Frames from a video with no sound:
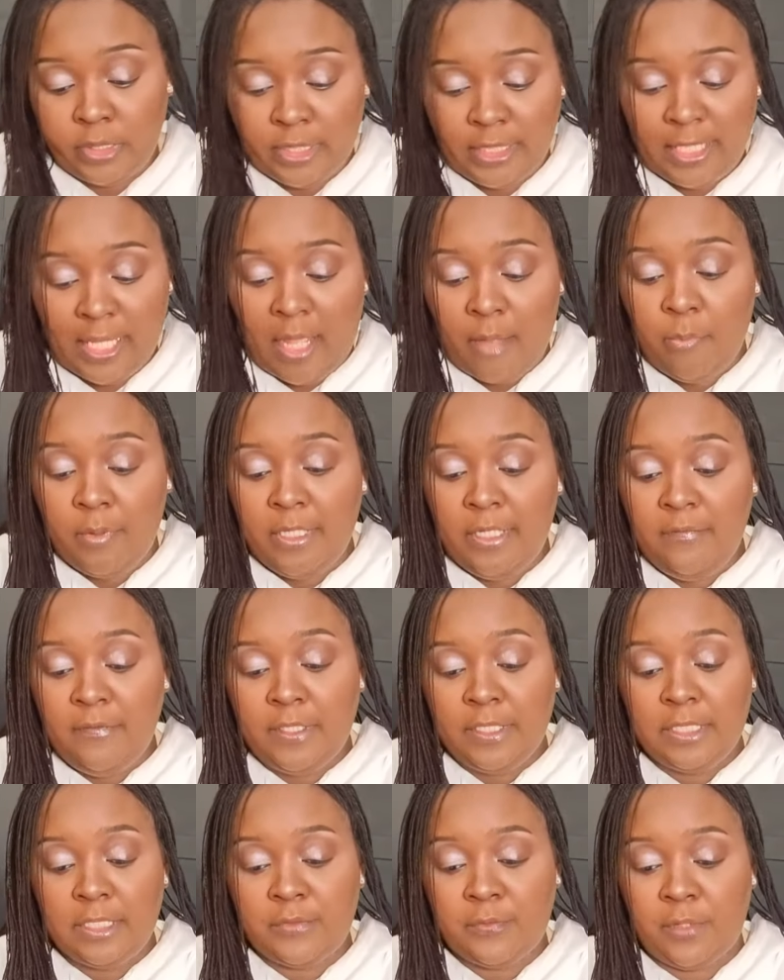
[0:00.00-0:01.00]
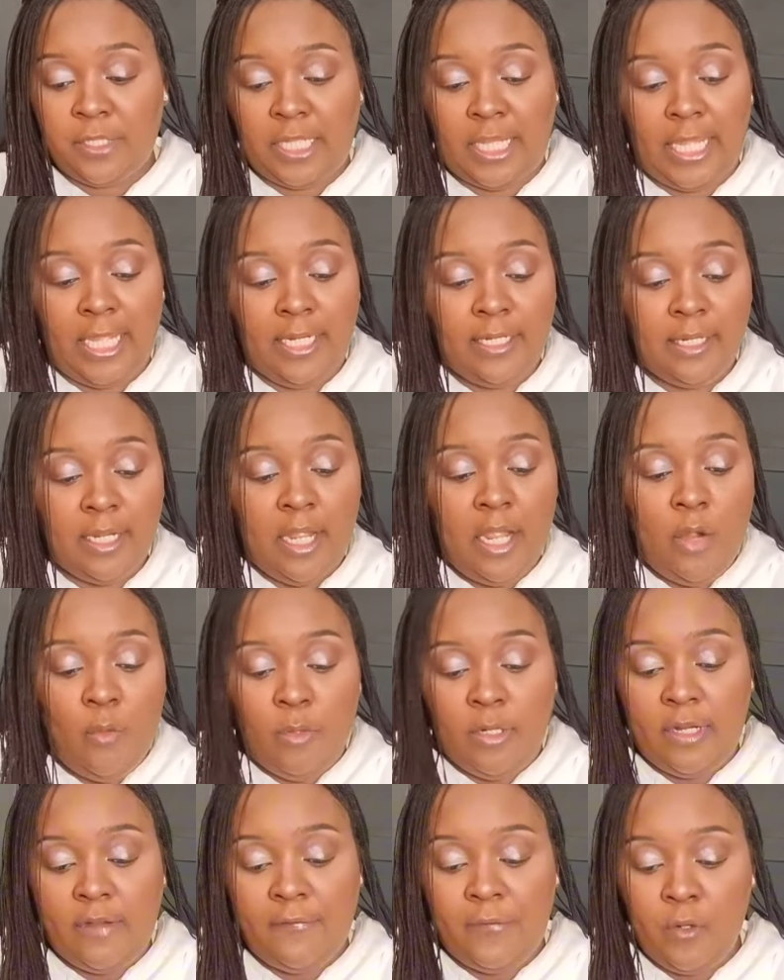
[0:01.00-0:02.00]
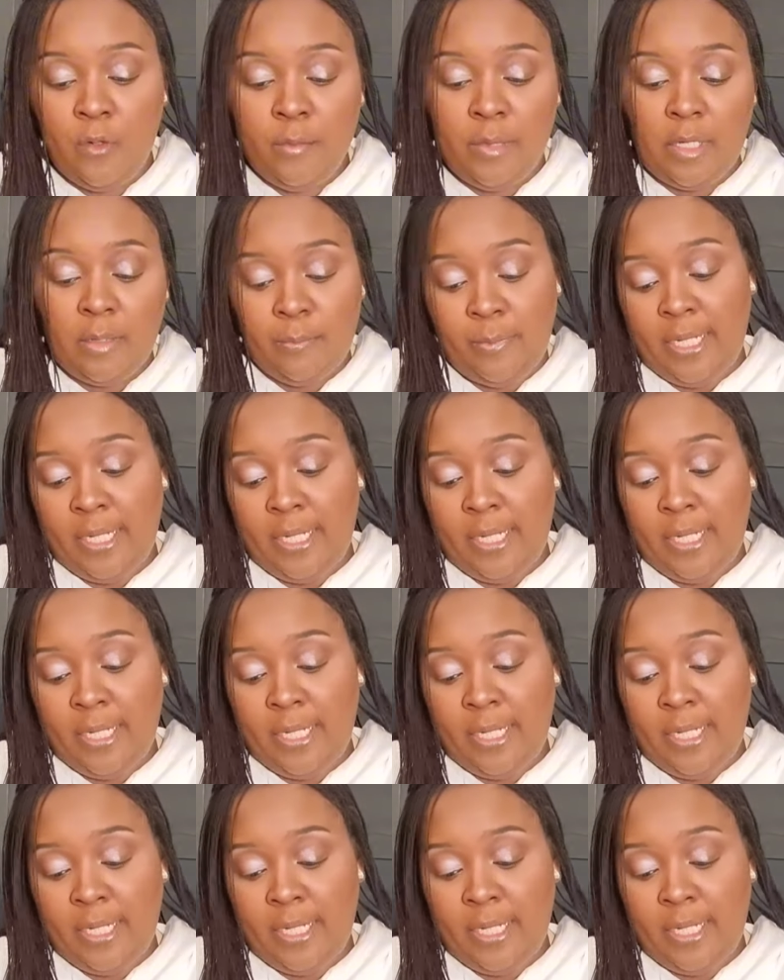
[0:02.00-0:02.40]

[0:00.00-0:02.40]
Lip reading: I believe this is for the head when you're filming,